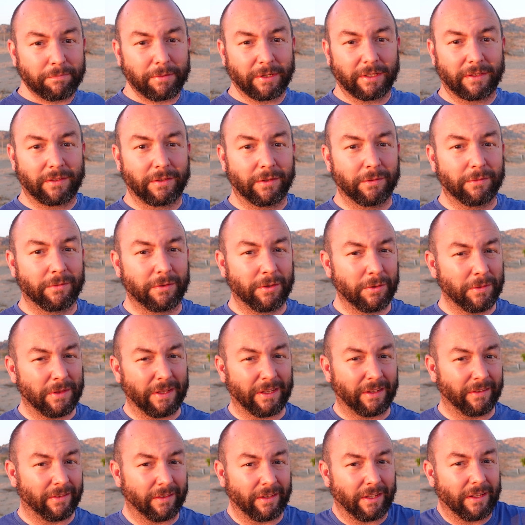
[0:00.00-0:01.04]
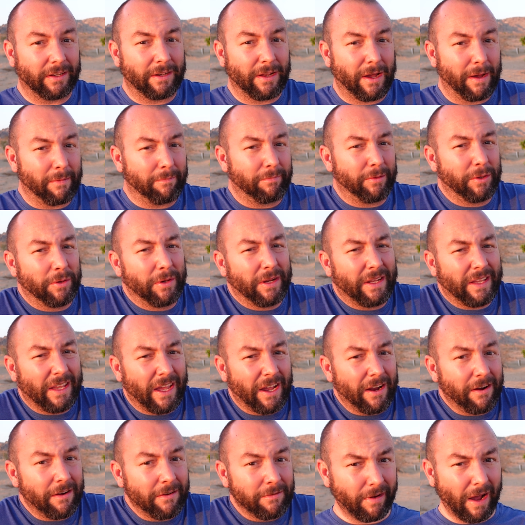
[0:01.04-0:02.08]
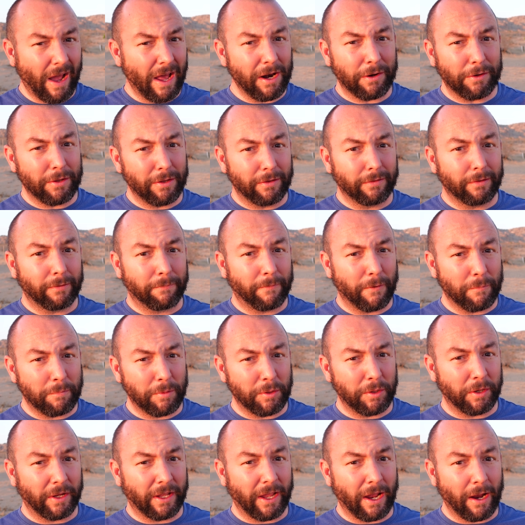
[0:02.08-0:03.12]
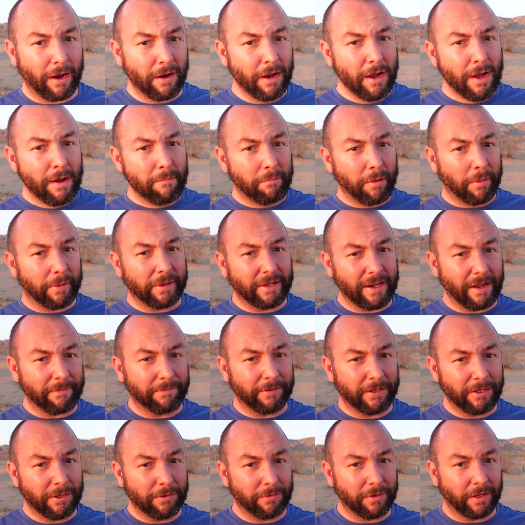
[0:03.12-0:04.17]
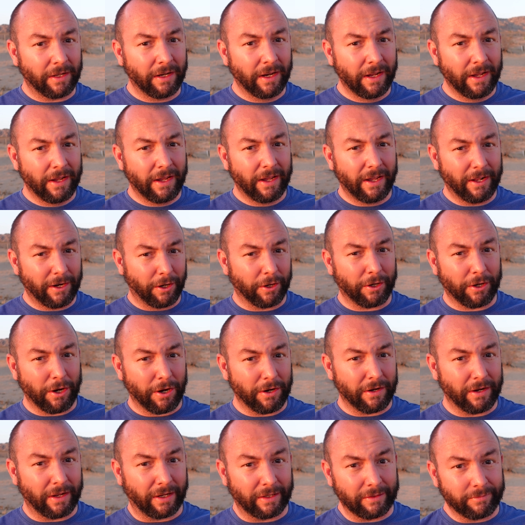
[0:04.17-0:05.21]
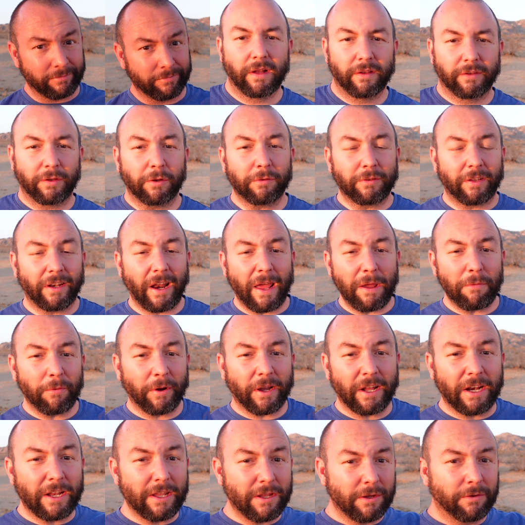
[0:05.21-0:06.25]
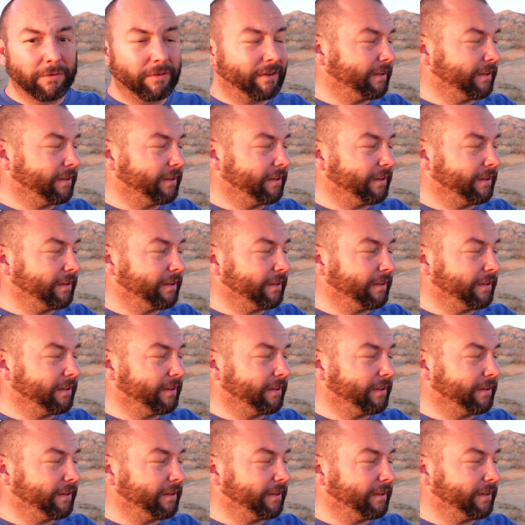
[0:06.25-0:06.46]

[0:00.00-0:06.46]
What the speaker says: but to do things in beauty care. I don't use it for beauty care, but we definitely use it in our gardening. So today we're going to use